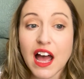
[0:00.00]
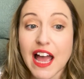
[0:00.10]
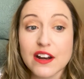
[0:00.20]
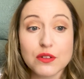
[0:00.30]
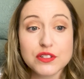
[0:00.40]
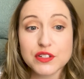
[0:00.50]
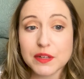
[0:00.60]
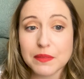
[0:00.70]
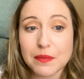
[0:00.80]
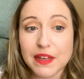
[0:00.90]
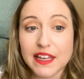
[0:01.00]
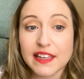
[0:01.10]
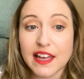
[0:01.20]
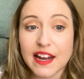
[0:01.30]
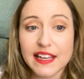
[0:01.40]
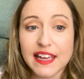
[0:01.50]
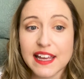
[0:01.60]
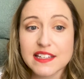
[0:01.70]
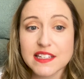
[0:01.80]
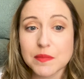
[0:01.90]
I don't do commitment, yet I
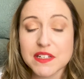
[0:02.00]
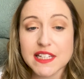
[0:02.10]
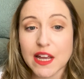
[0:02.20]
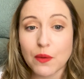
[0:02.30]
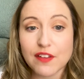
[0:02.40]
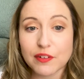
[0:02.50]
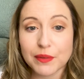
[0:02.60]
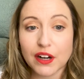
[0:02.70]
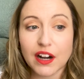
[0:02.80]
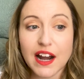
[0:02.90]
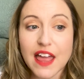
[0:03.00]
can't seem to stay away from her."